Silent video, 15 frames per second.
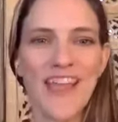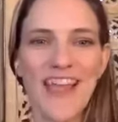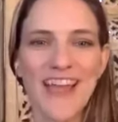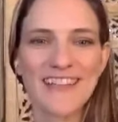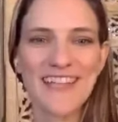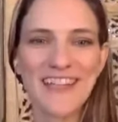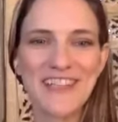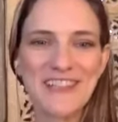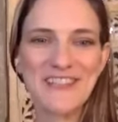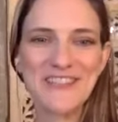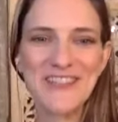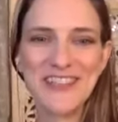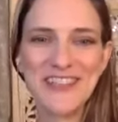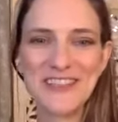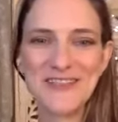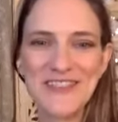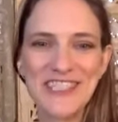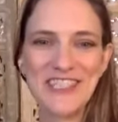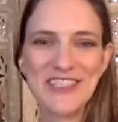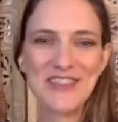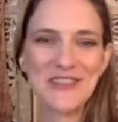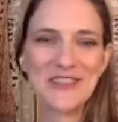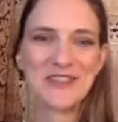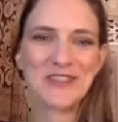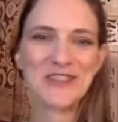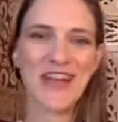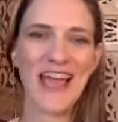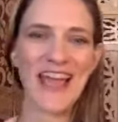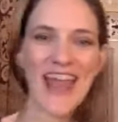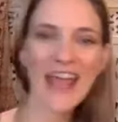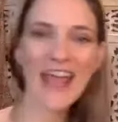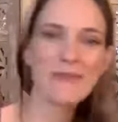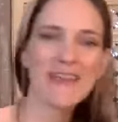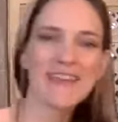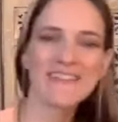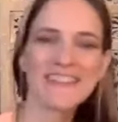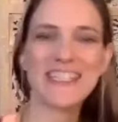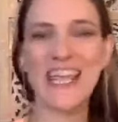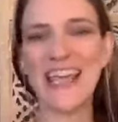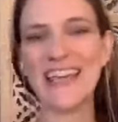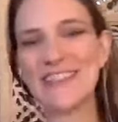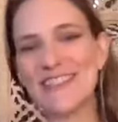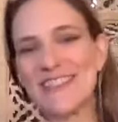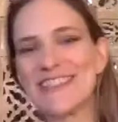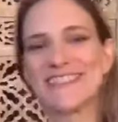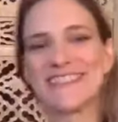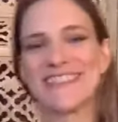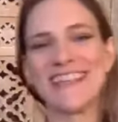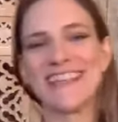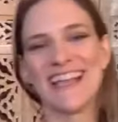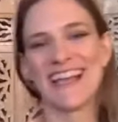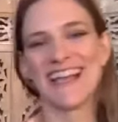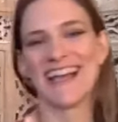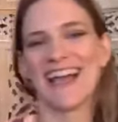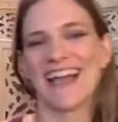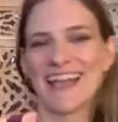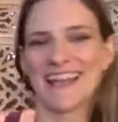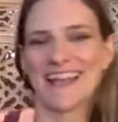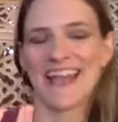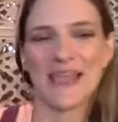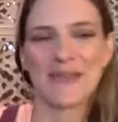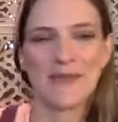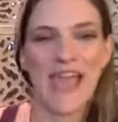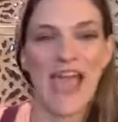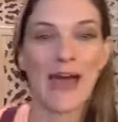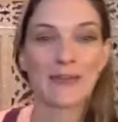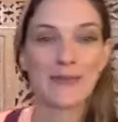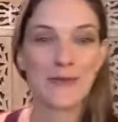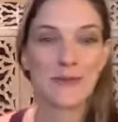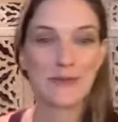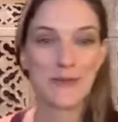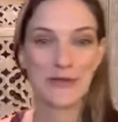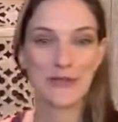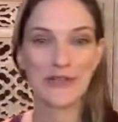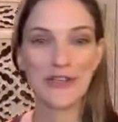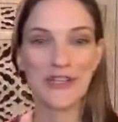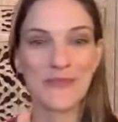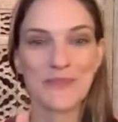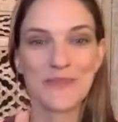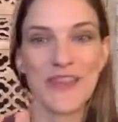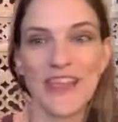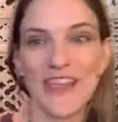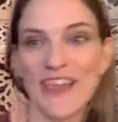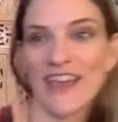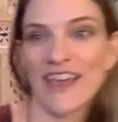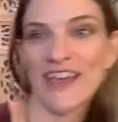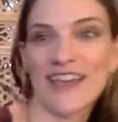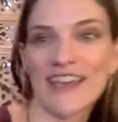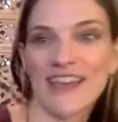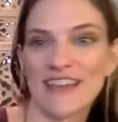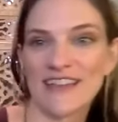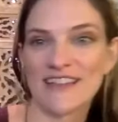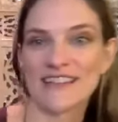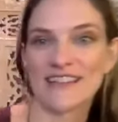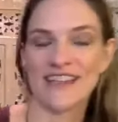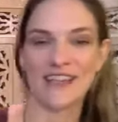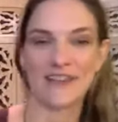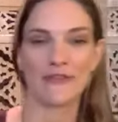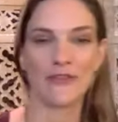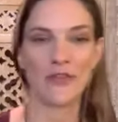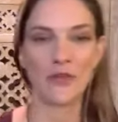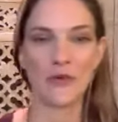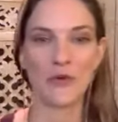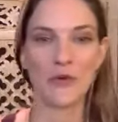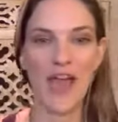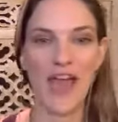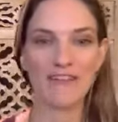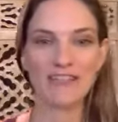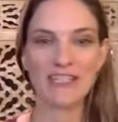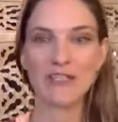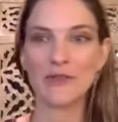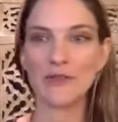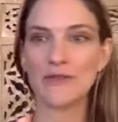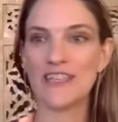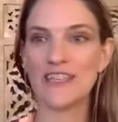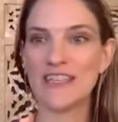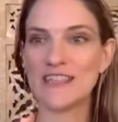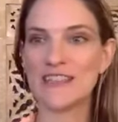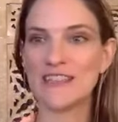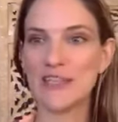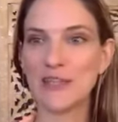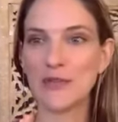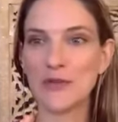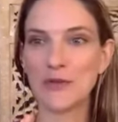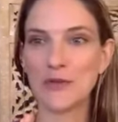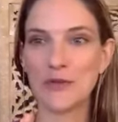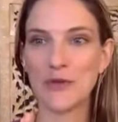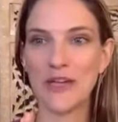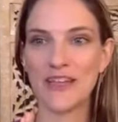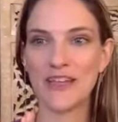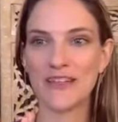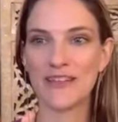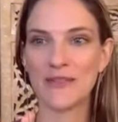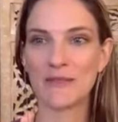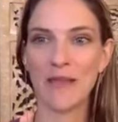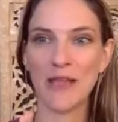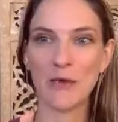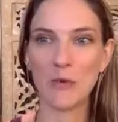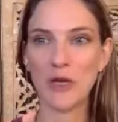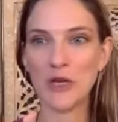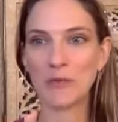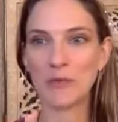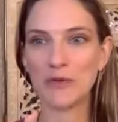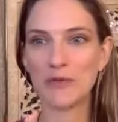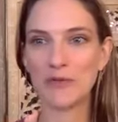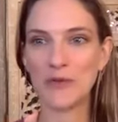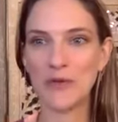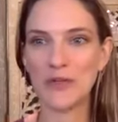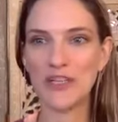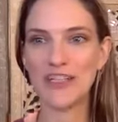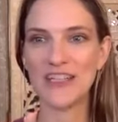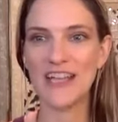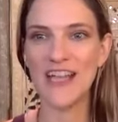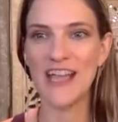Hello, welcome to Anatomy of a Channel. And I'm Catherine Bird. And if you haven't tuned into my work before,